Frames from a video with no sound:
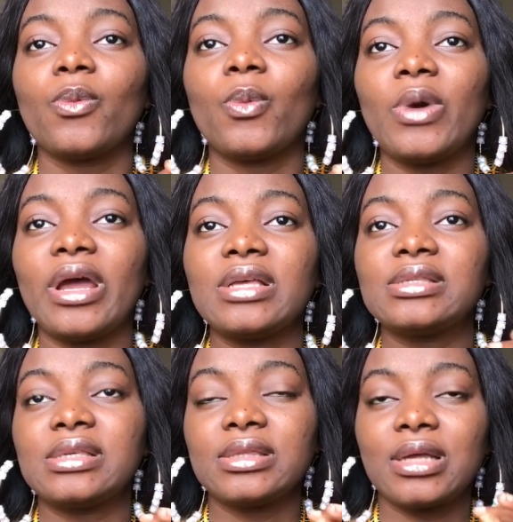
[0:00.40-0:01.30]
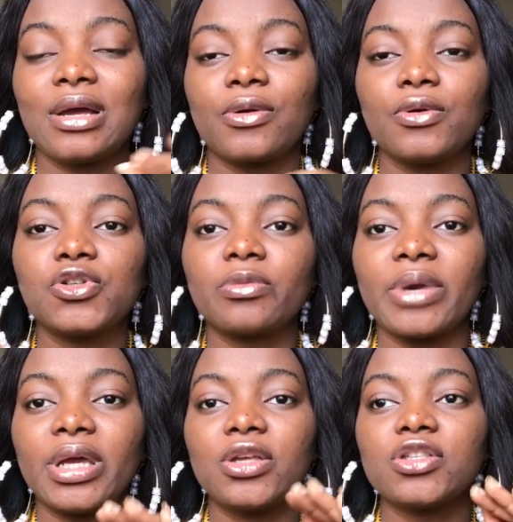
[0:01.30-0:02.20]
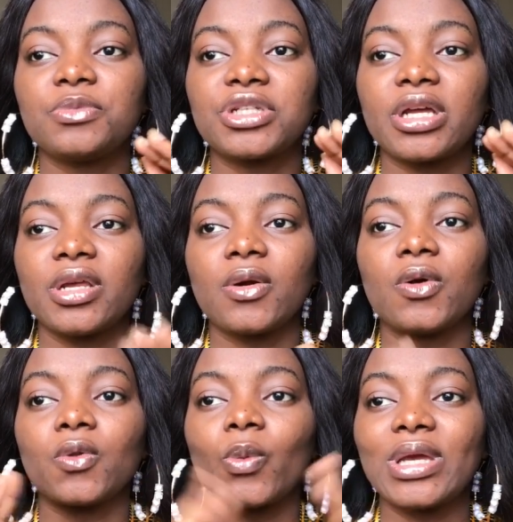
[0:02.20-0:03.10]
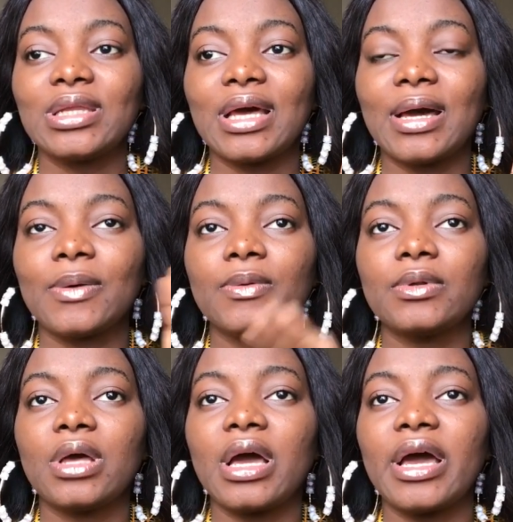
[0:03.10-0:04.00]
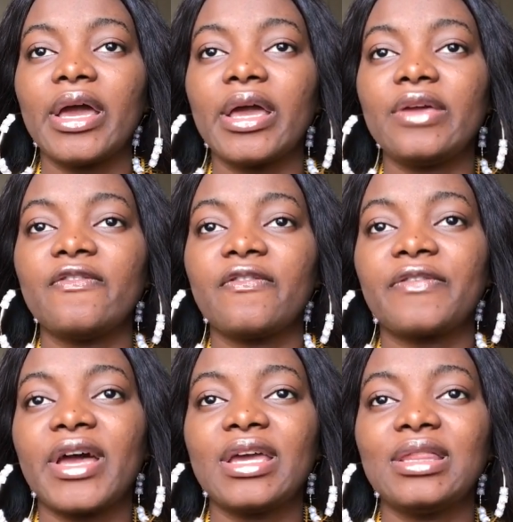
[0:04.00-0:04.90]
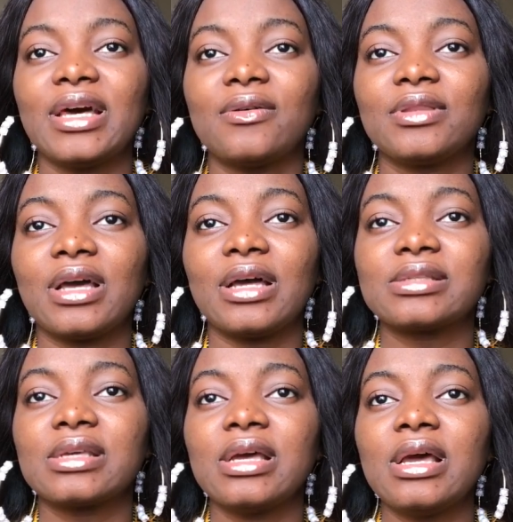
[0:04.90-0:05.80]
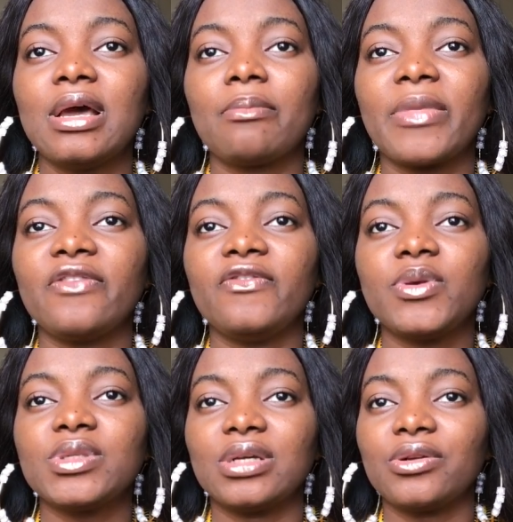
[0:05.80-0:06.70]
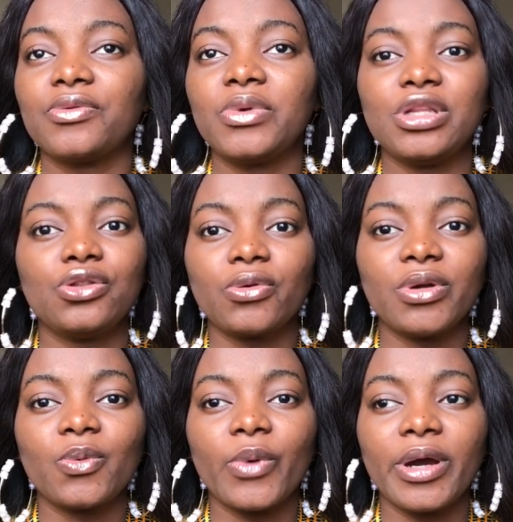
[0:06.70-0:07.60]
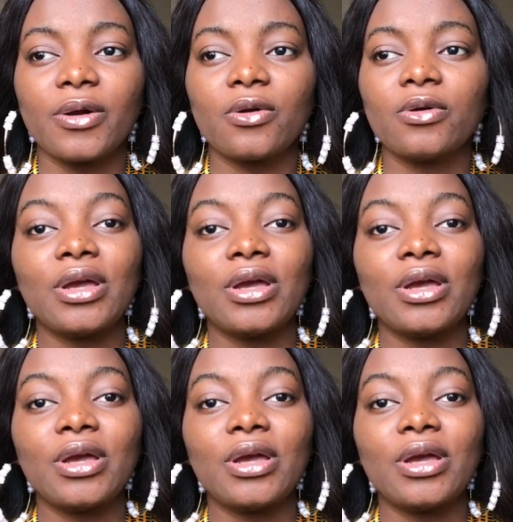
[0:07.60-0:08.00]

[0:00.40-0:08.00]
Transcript: when I sit down and go through my YouTube channel all the way down, I find out that my views are not really doing well.